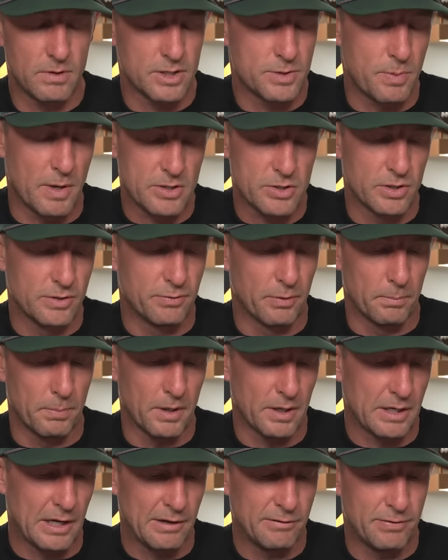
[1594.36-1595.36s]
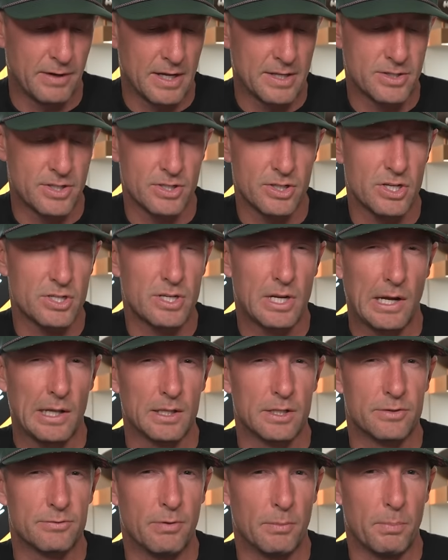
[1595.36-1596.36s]
especially for Buckeye fans and just
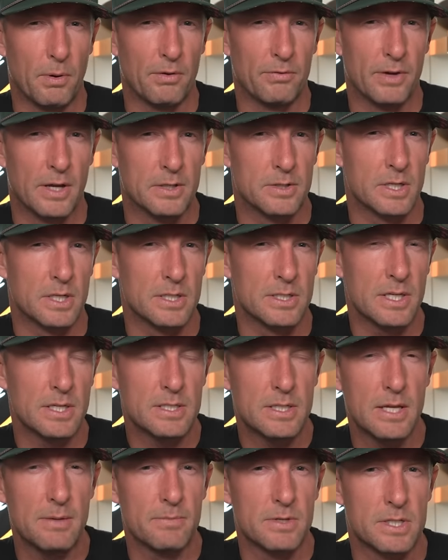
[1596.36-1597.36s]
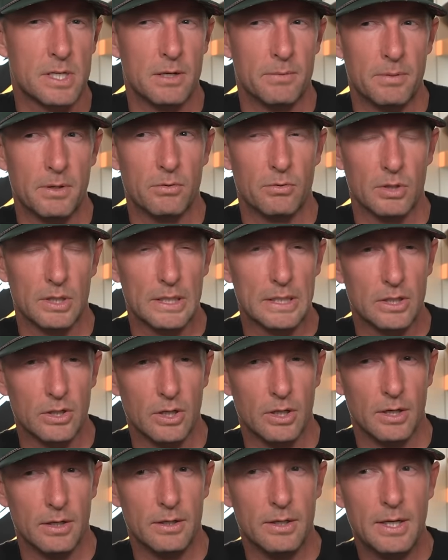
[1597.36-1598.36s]
college football fans, because this team is going to be really
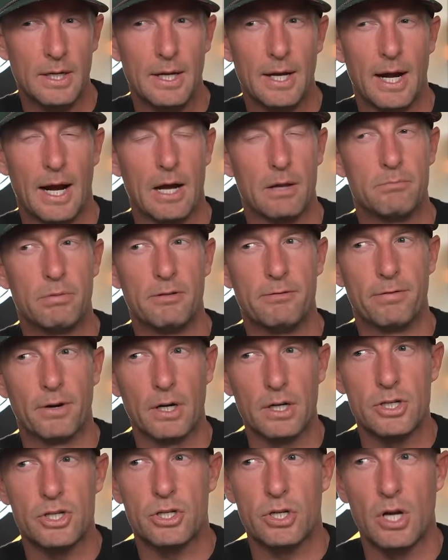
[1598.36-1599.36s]
good. I'd be very